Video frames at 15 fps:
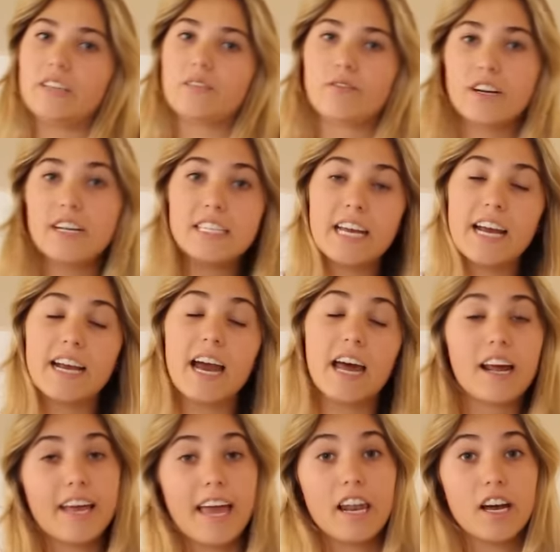it's freezing
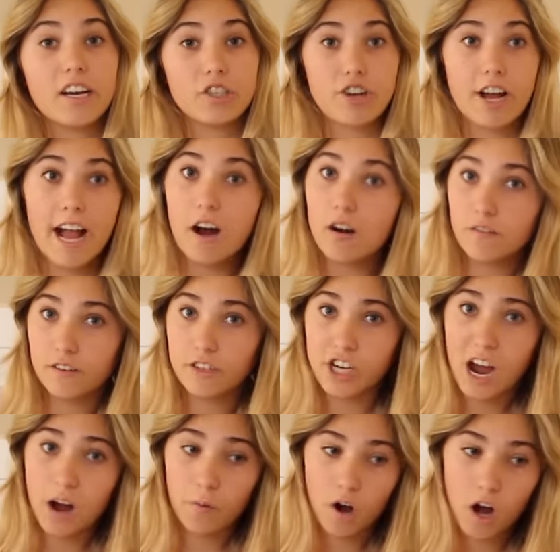and I get like straight out of a
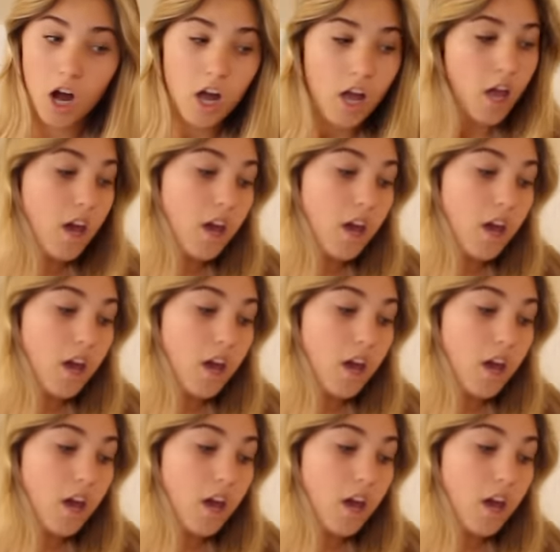shower,